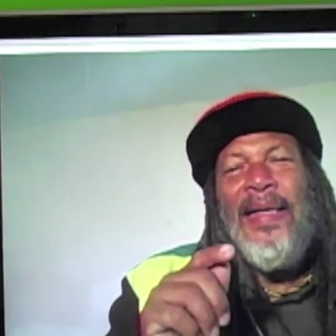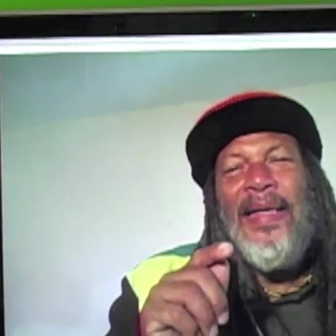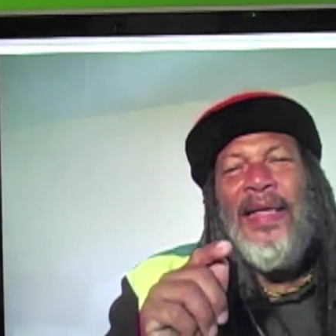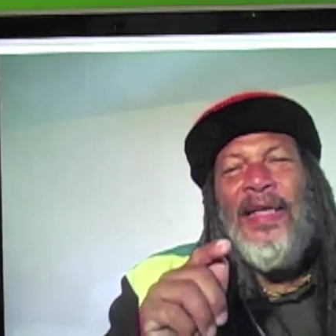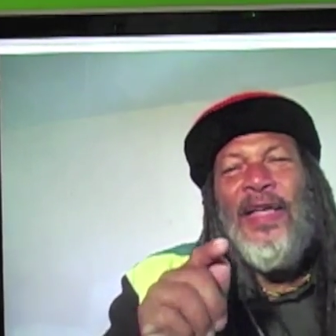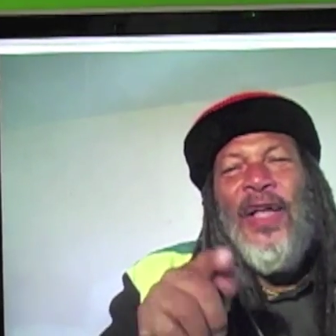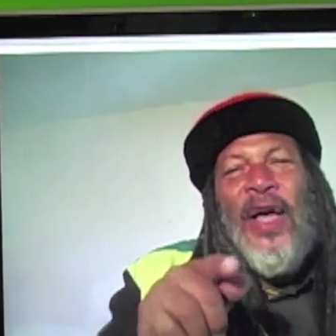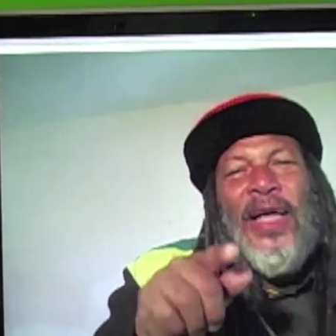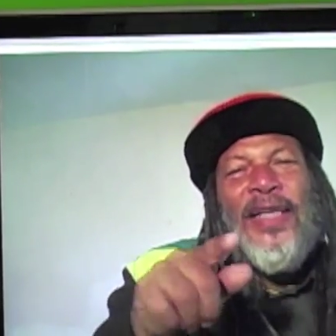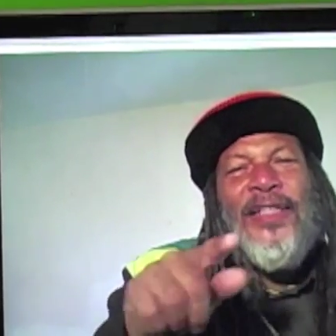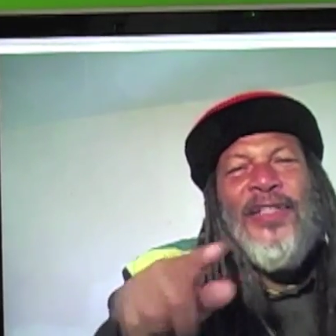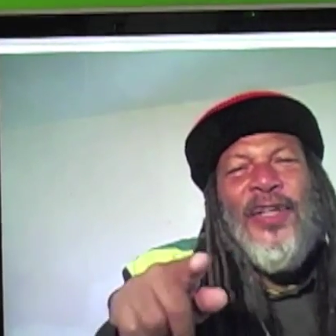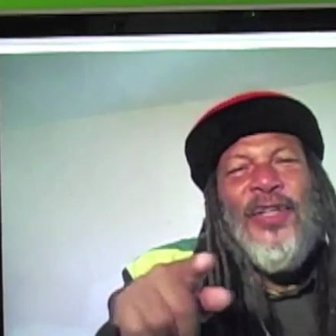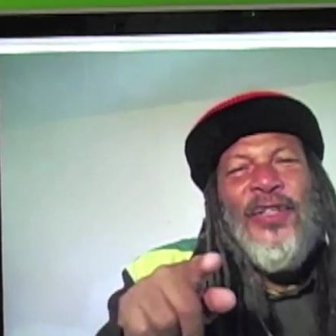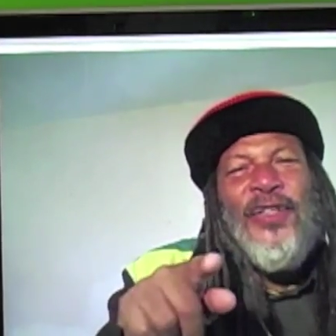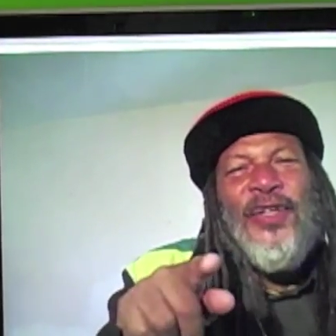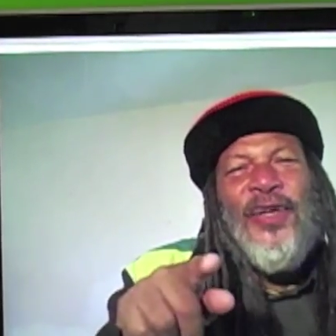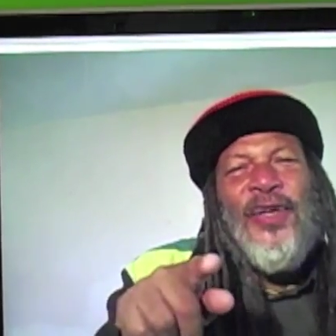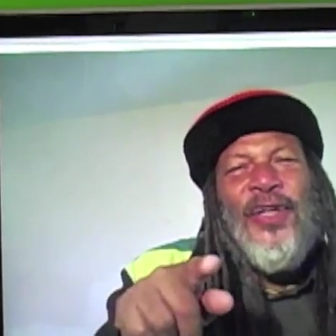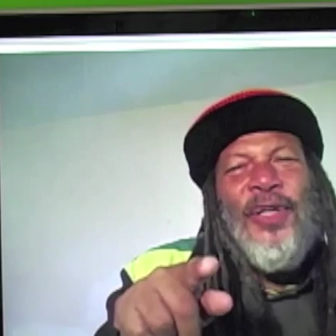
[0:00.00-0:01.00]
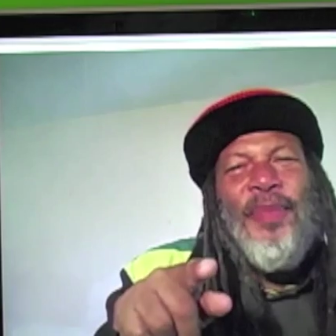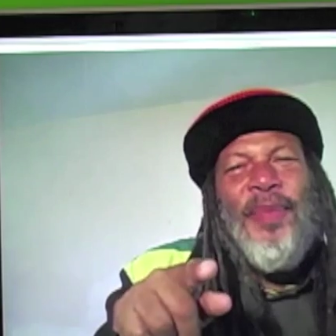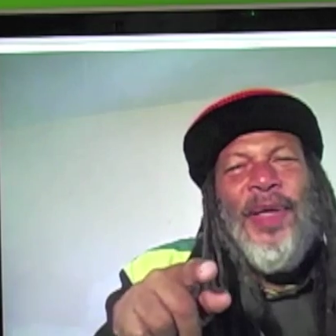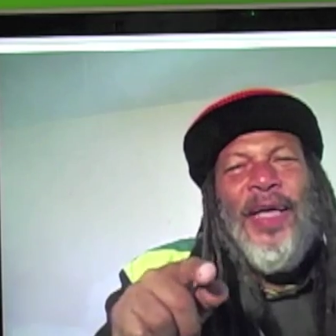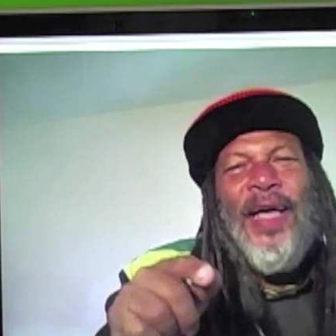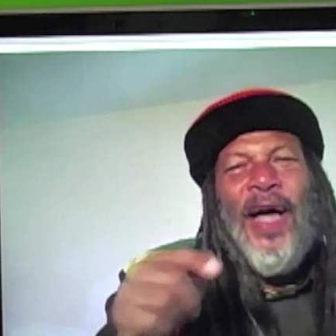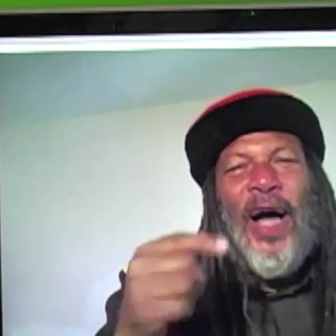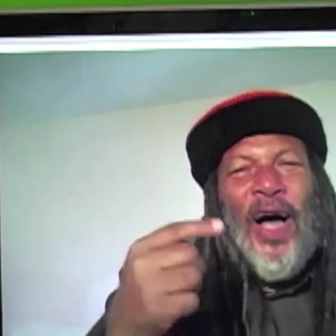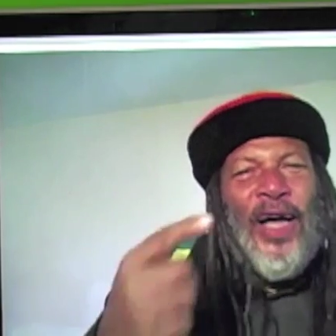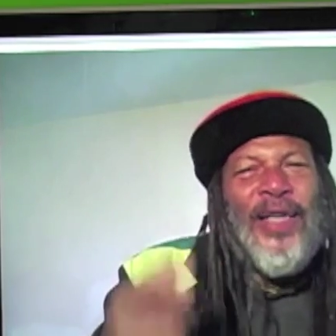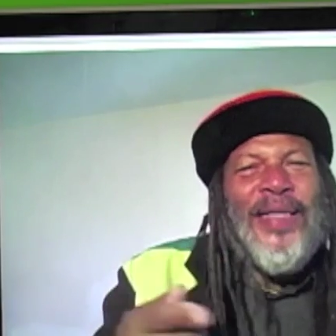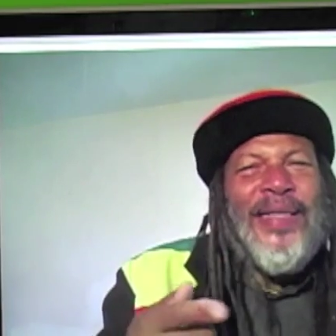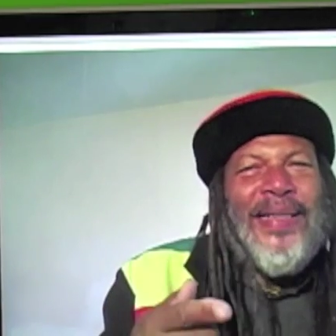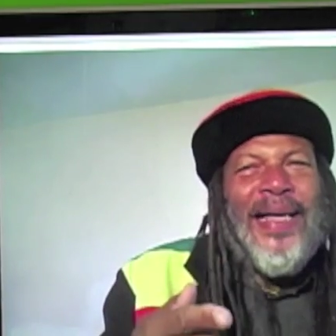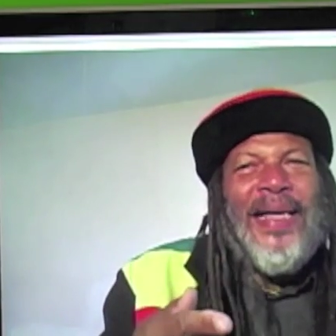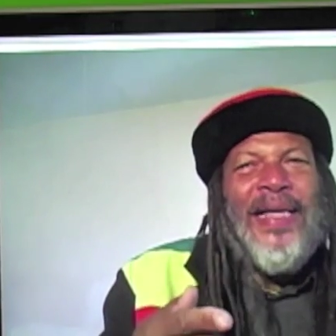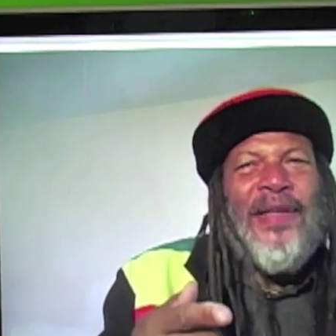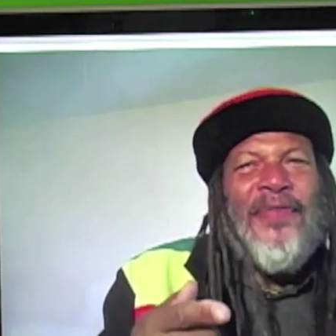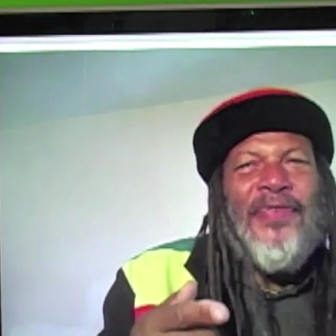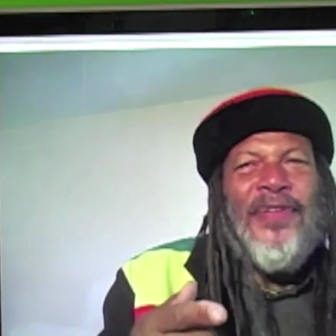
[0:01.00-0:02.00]
you're not just going to be on
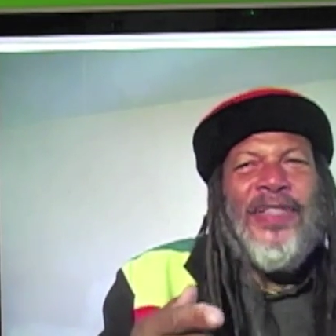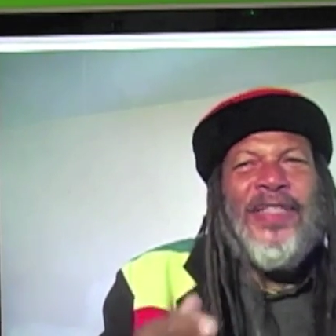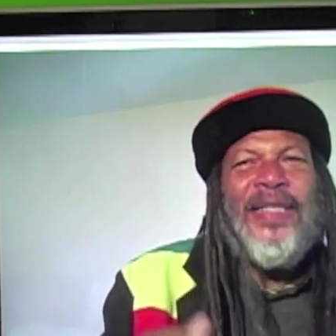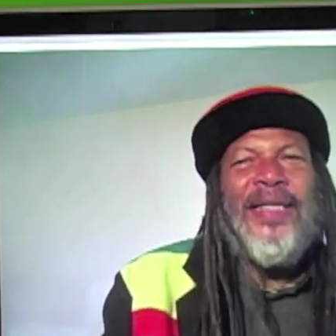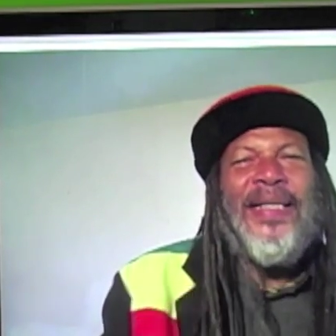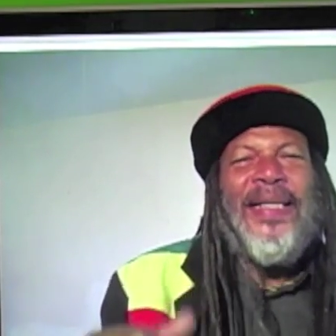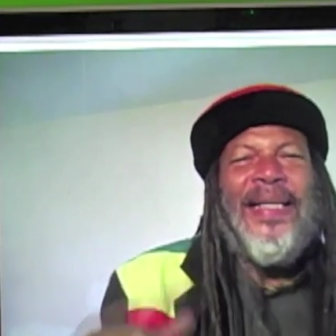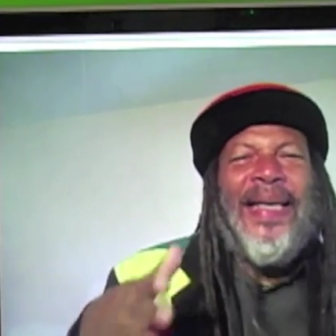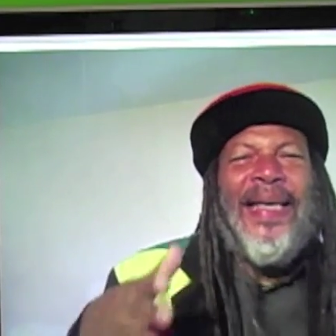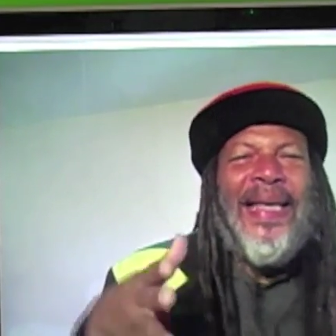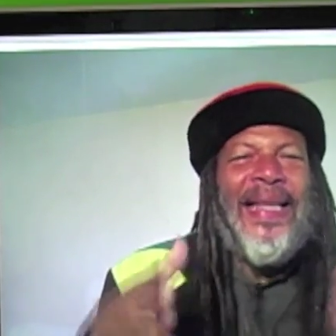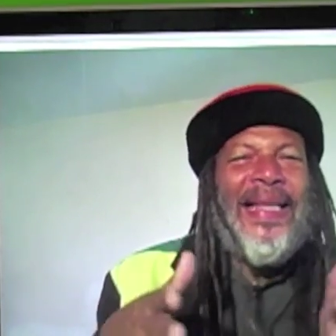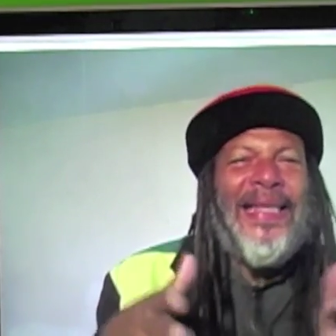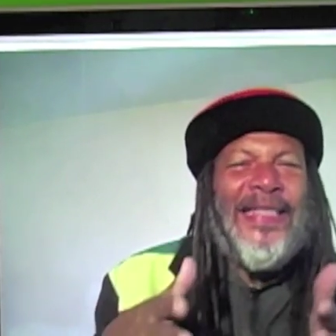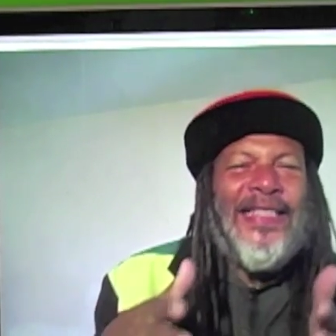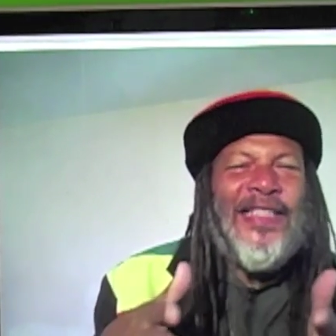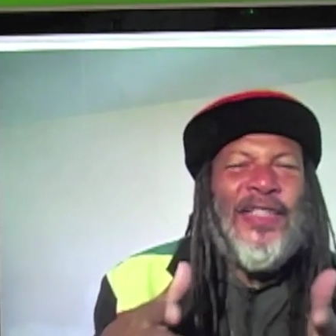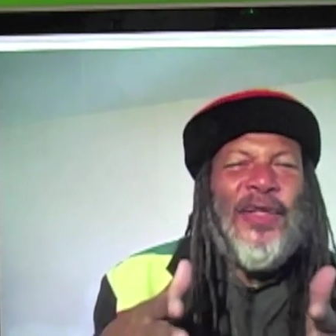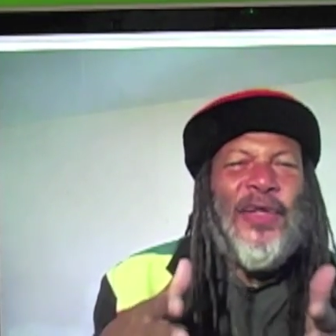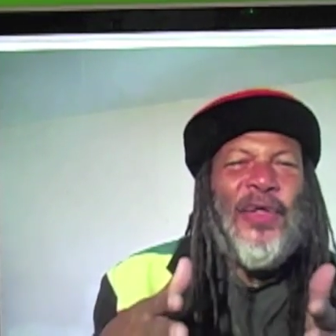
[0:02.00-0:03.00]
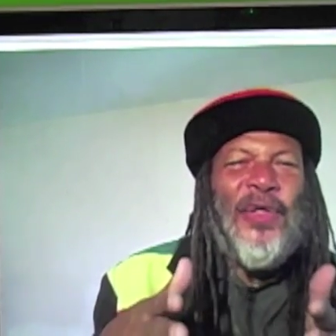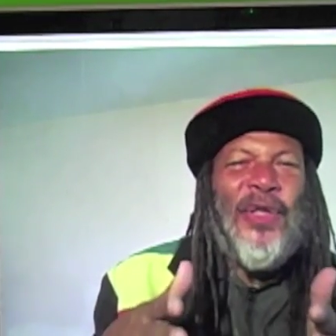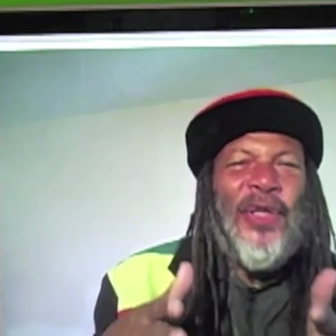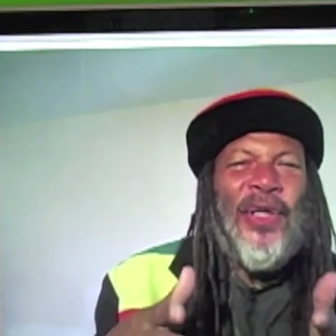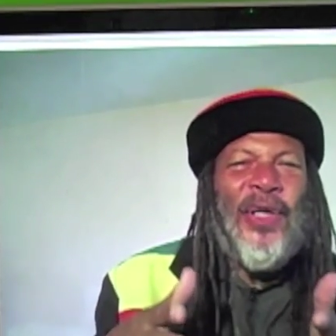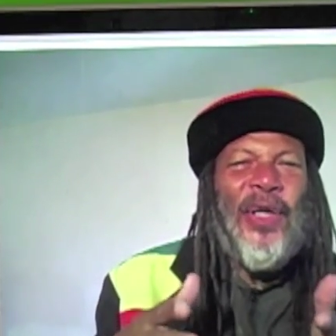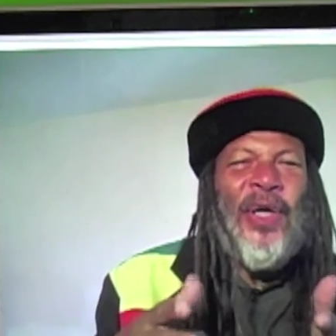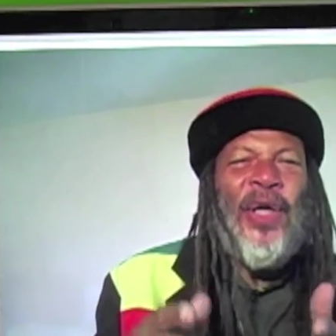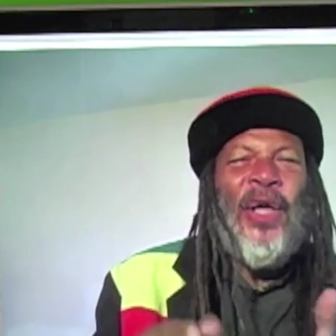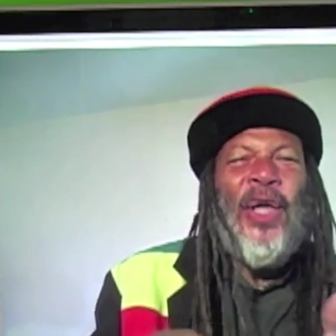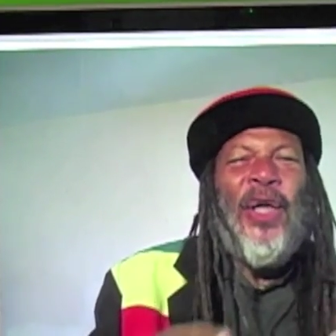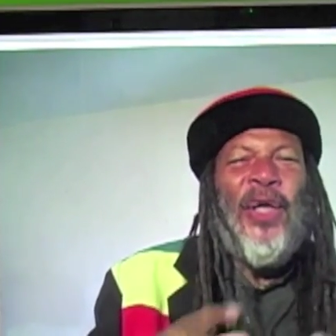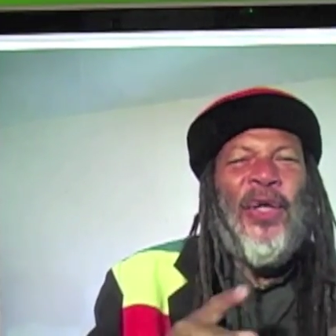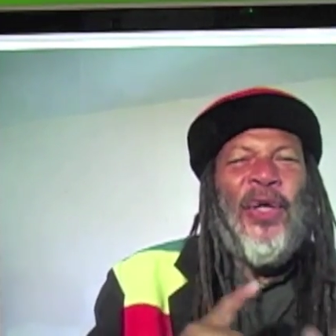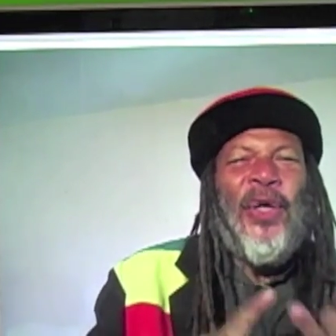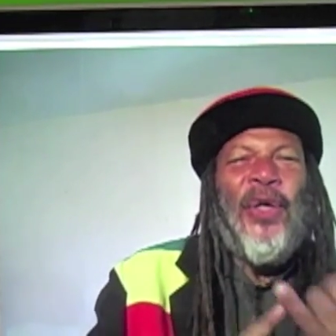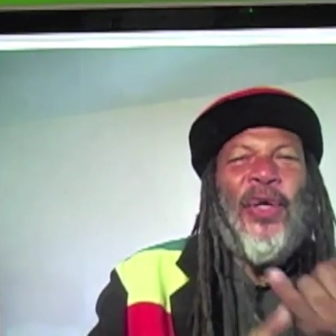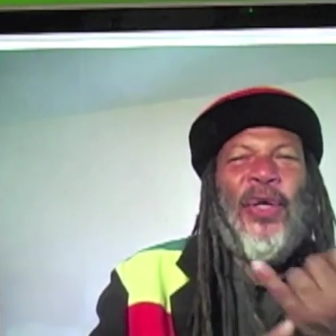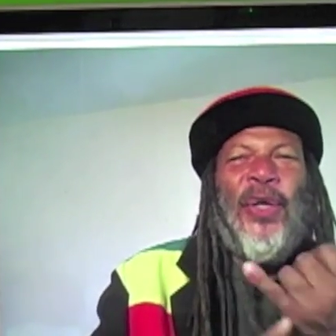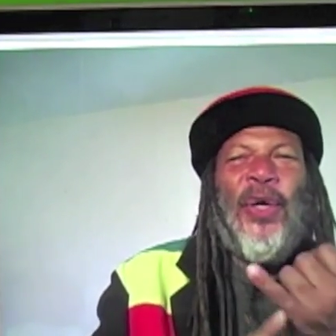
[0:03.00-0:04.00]
television in the studio
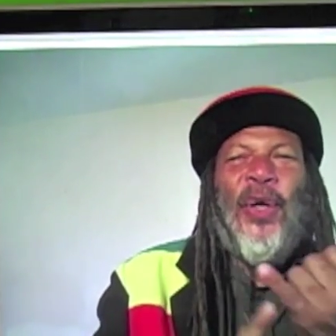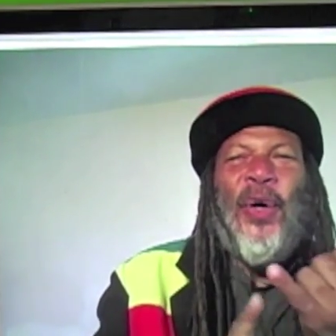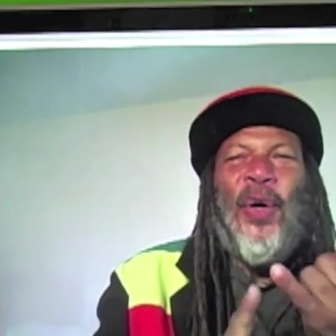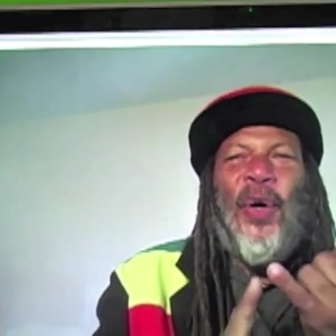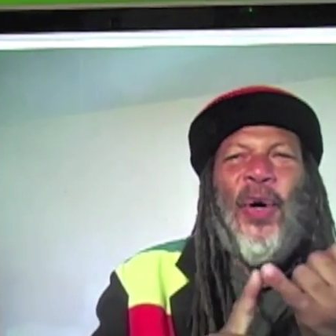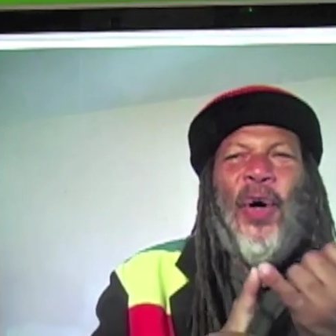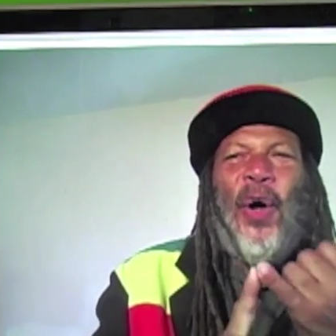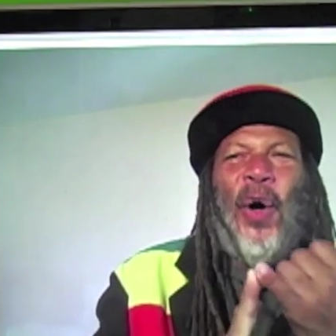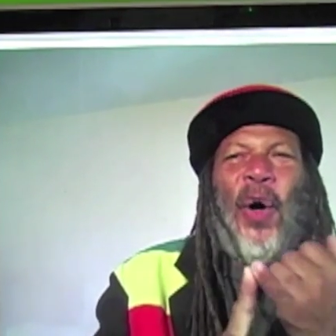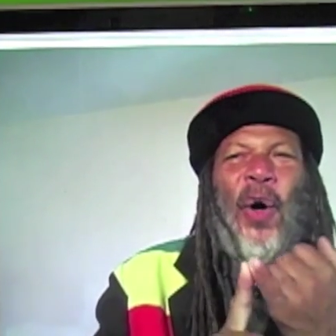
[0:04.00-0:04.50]
you're going to go